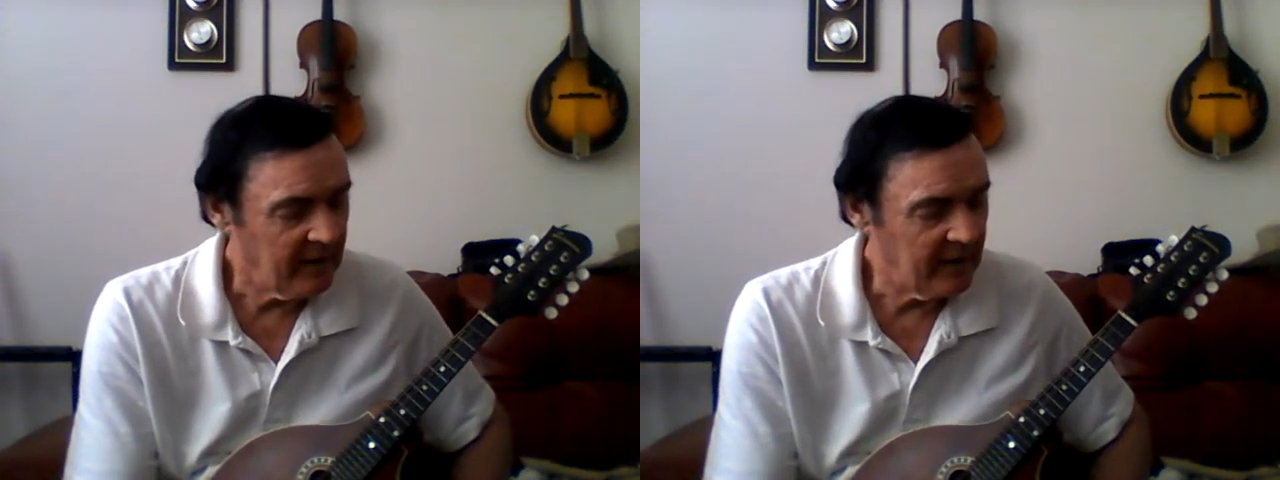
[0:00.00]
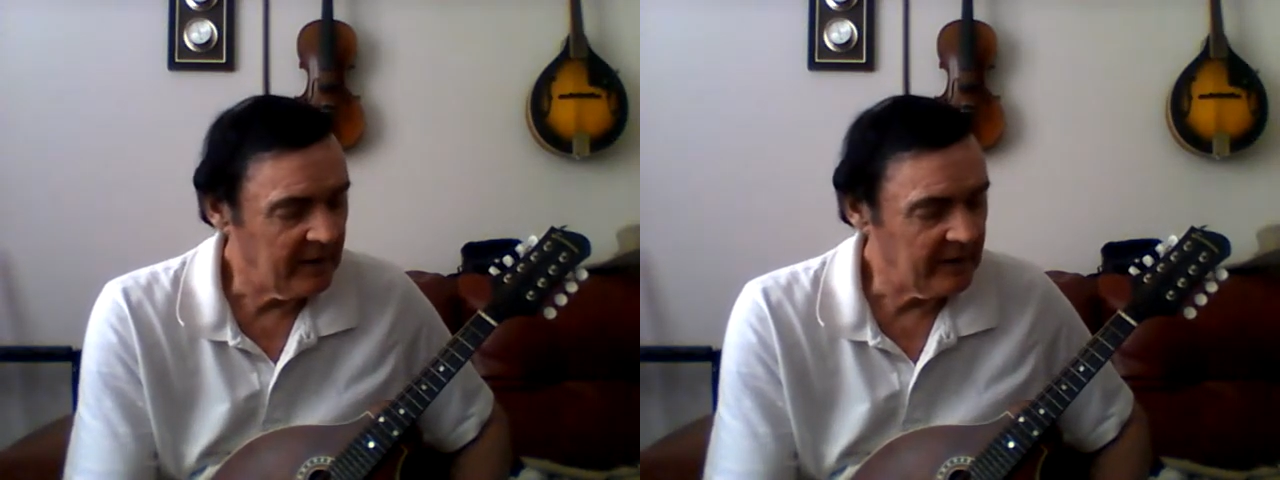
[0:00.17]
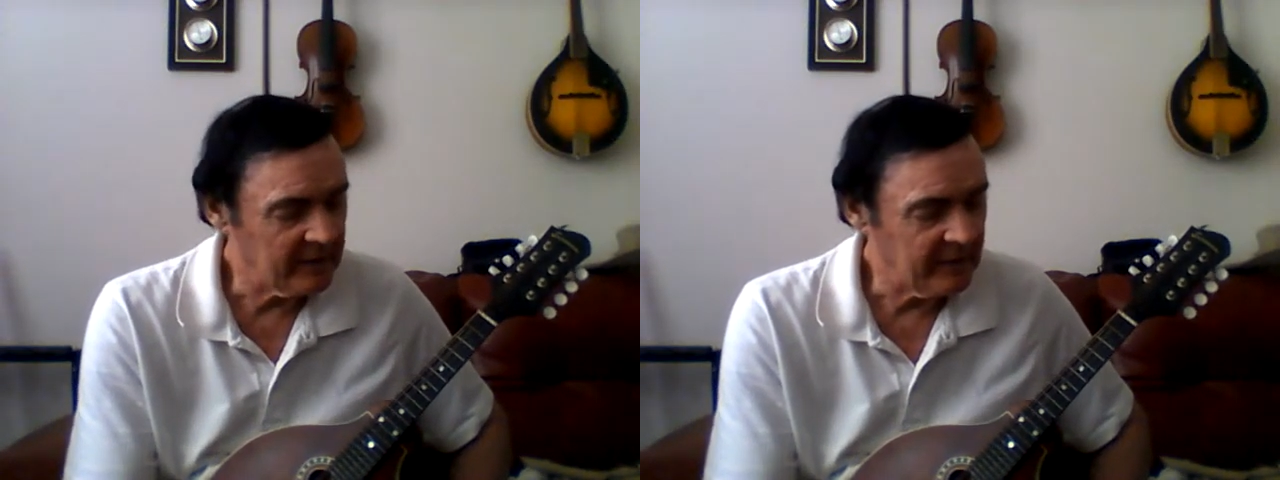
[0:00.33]

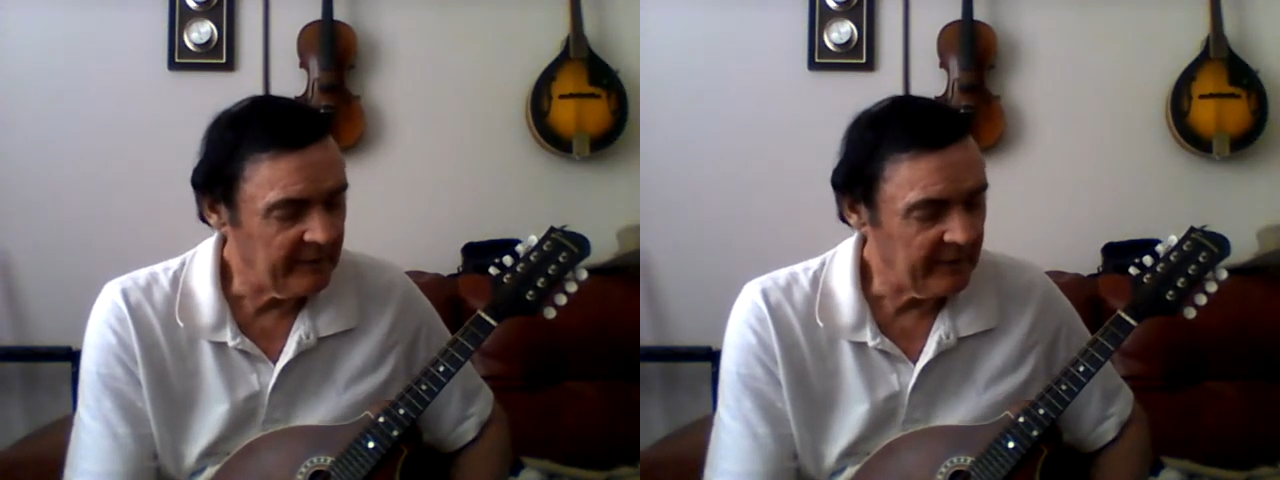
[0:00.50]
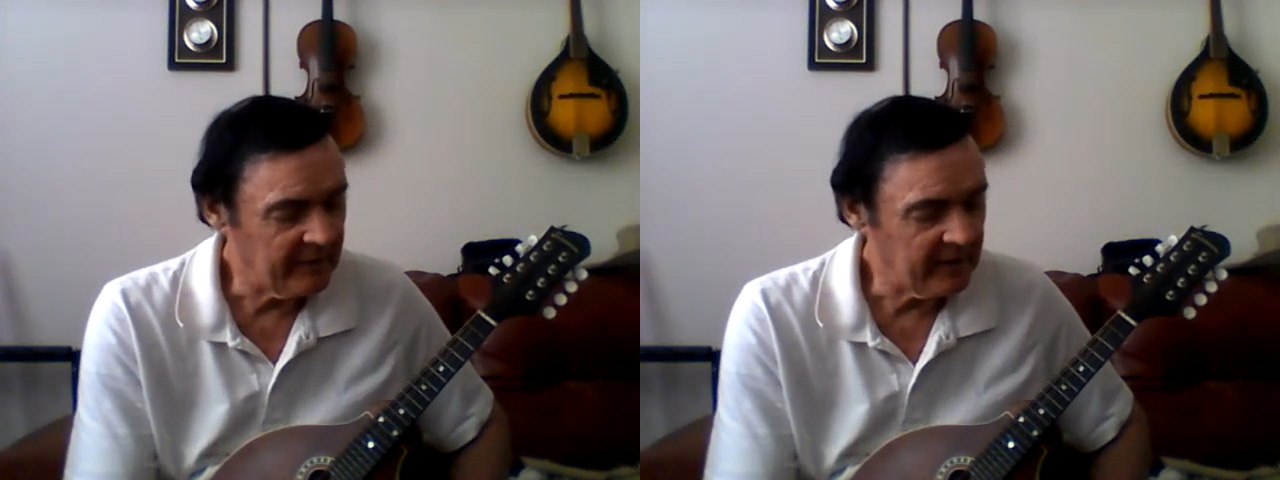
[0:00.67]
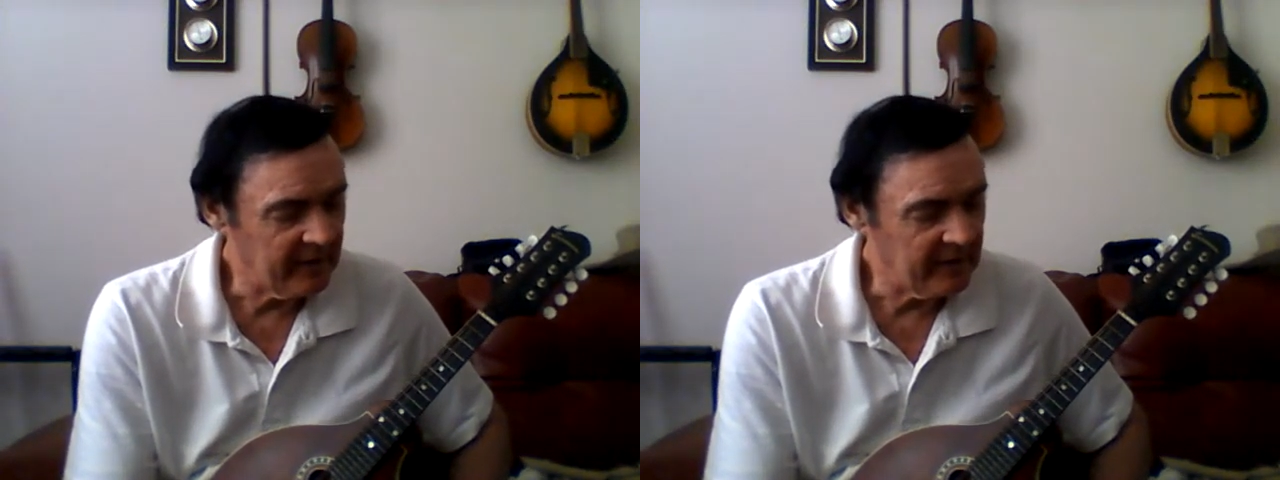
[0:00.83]
And at the
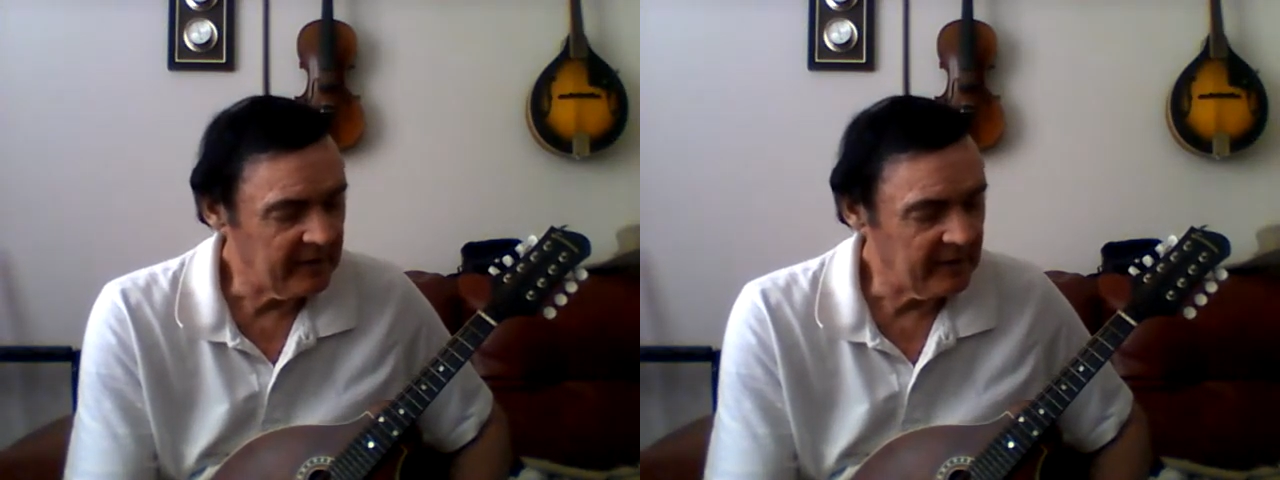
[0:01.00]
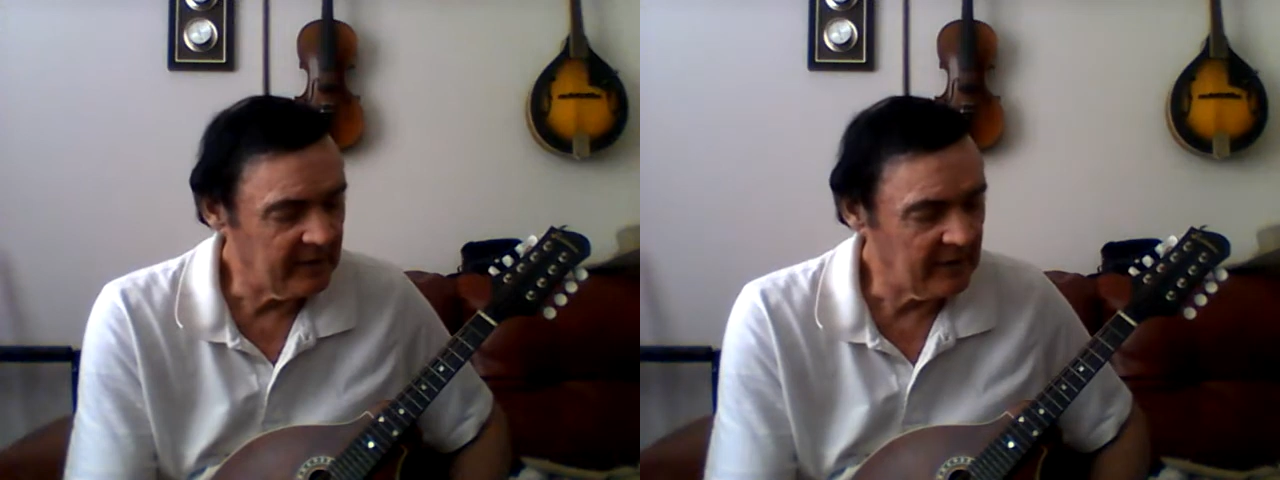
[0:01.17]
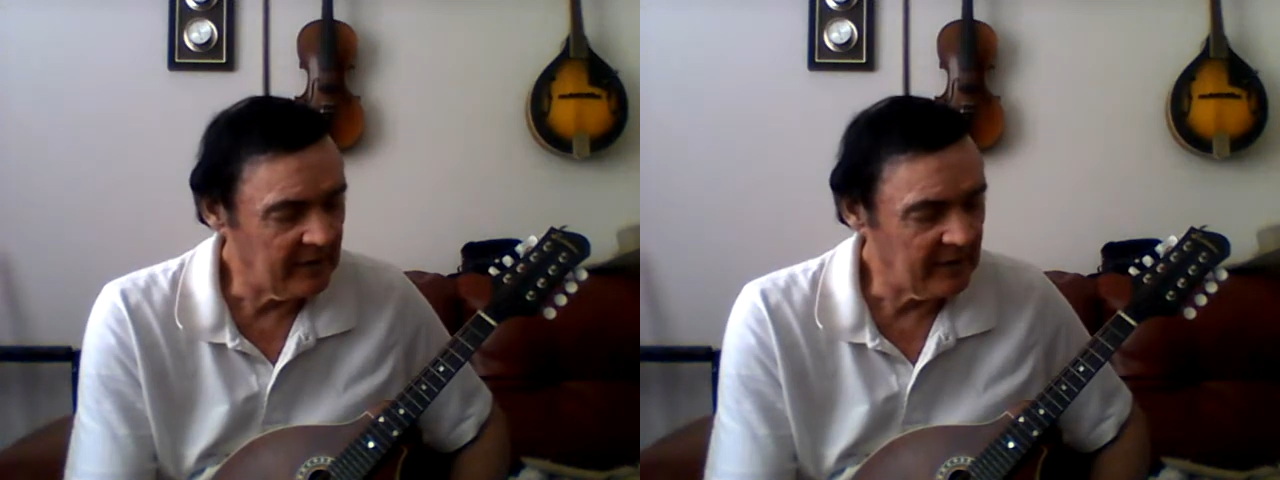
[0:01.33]
very end,
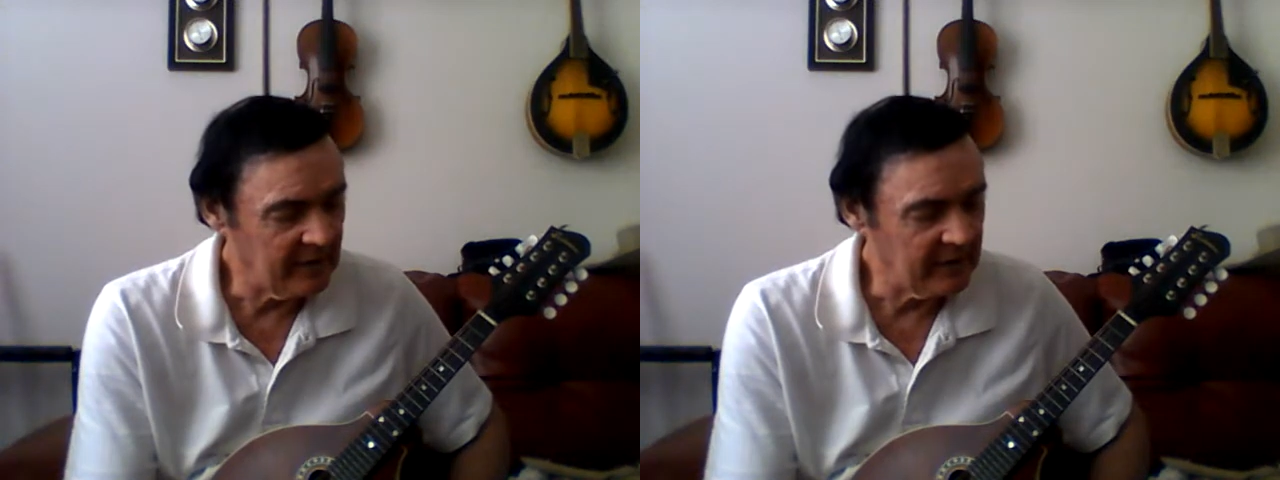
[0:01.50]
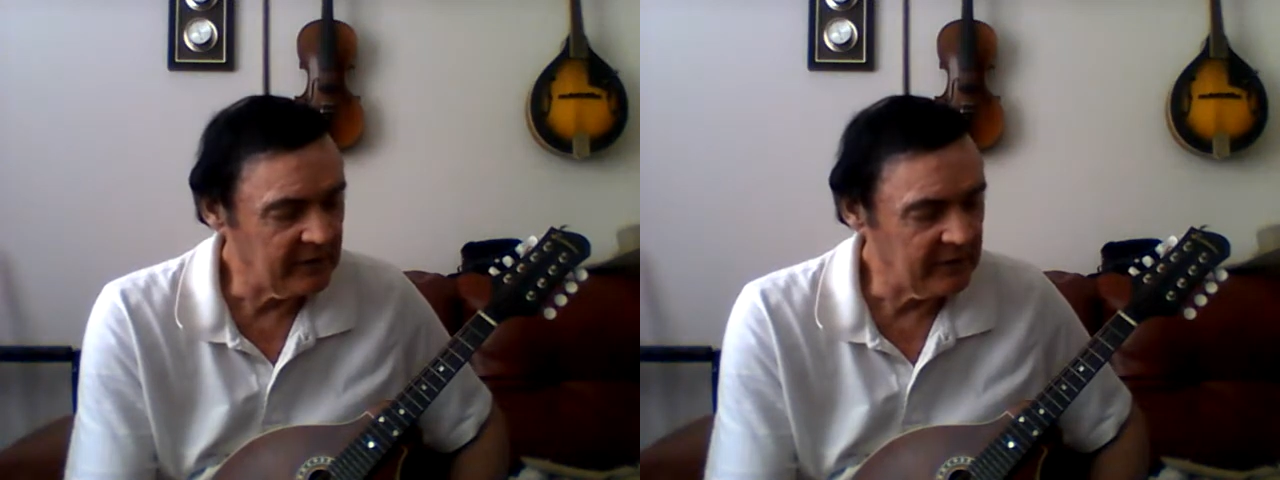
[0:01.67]
I